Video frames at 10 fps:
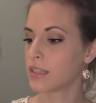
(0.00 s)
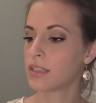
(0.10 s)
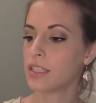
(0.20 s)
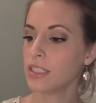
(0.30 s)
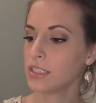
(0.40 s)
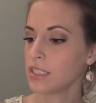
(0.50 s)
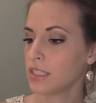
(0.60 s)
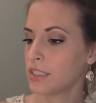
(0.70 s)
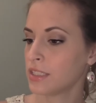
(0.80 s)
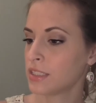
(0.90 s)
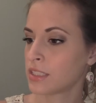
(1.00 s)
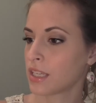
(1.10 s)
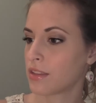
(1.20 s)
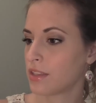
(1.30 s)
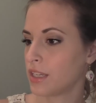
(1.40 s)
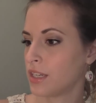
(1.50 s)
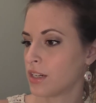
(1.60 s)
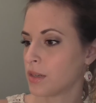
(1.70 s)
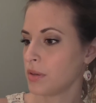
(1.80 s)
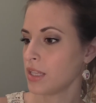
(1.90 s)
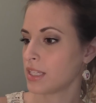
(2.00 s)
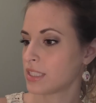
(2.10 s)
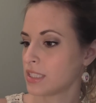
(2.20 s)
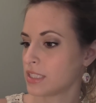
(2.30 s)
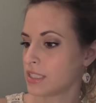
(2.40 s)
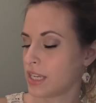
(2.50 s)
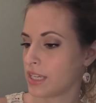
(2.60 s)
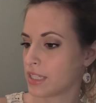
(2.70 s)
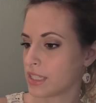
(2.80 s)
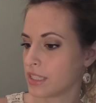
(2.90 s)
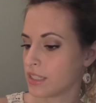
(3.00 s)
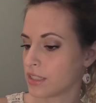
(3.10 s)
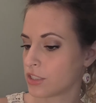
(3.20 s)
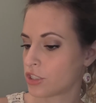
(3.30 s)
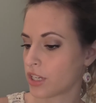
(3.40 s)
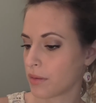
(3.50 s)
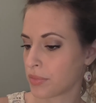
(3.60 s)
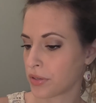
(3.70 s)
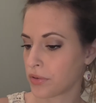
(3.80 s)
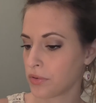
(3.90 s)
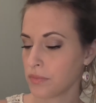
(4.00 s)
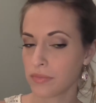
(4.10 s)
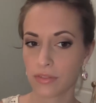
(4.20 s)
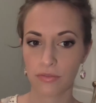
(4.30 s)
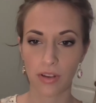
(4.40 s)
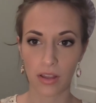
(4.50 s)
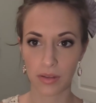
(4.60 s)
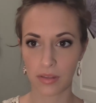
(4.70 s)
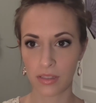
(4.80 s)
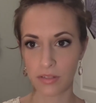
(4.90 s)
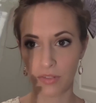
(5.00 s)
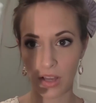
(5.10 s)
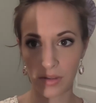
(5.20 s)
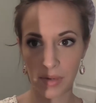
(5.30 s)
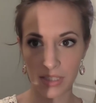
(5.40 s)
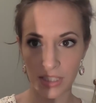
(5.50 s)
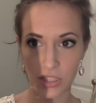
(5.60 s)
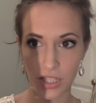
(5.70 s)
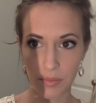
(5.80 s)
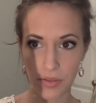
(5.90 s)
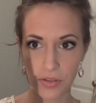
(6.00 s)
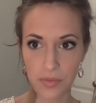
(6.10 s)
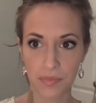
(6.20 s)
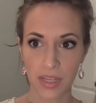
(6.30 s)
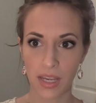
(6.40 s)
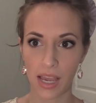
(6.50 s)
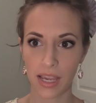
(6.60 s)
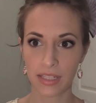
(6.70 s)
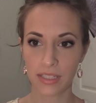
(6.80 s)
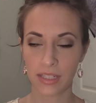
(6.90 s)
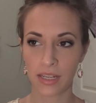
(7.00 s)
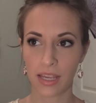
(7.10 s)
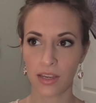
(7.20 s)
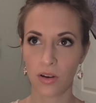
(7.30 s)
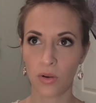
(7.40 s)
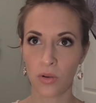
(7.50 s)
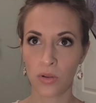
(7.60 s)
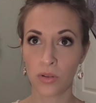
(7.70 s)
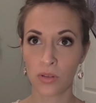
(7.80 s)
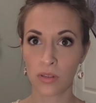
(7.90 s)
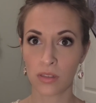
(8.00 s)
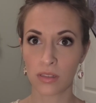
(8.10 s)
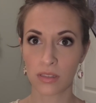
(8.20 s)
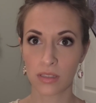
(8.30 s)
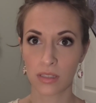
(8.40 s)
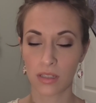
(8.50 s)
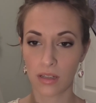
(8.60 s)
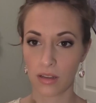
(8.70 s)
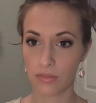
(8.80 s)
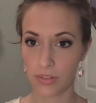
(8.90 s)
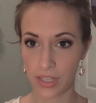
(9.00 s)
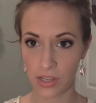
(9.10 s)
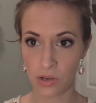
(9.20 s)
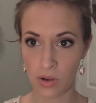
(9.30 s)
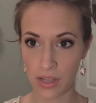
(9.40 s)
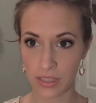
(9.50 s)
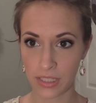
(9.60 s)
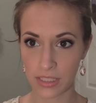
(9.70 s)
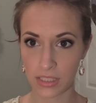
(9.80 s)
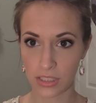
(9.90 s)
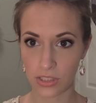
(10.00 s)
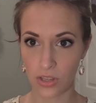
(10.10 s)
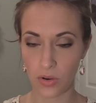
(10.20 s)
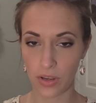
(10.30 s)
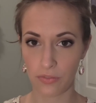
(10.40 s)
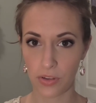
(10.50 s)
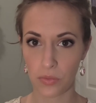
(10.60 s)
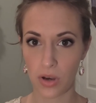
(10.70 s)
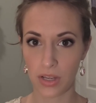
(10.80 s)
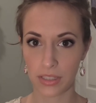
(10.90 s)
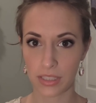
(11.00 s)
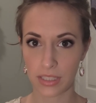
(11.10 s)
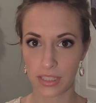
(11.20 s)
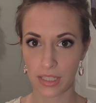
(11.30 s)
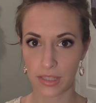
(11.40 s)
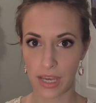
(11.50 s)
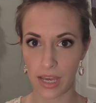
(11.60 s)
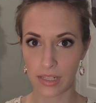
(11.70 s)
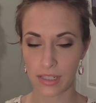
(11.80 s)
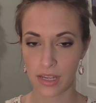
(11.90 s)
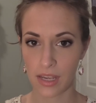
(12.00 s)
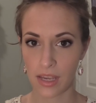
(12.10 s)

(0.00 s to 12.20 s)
This is the Herbal Essence Naked Shampoo, and the volumizing shampoo. I did a whole video on this, so if you want to see that,